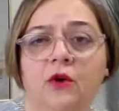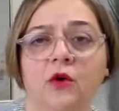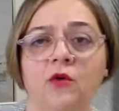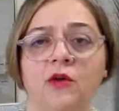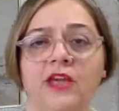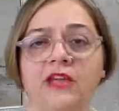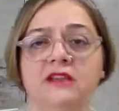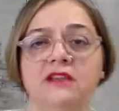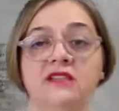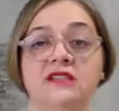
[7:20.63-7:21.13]

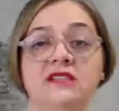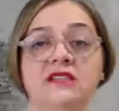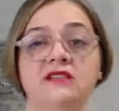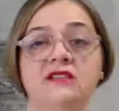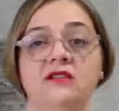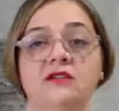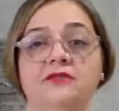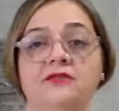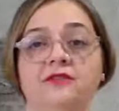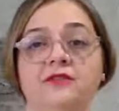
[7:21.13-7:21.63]
Okay, this
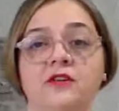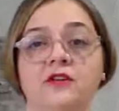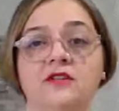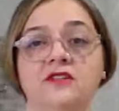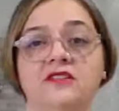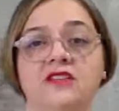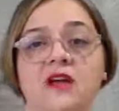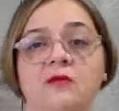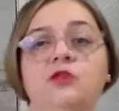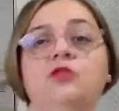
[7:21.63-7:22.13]
is the
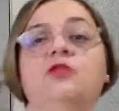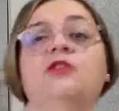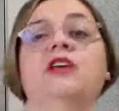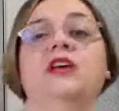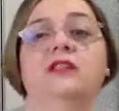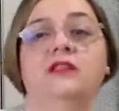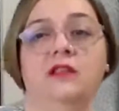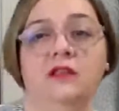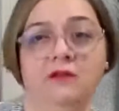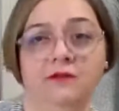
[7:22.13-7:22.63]
first time you're
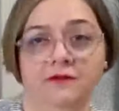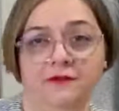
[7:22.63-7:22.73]
getting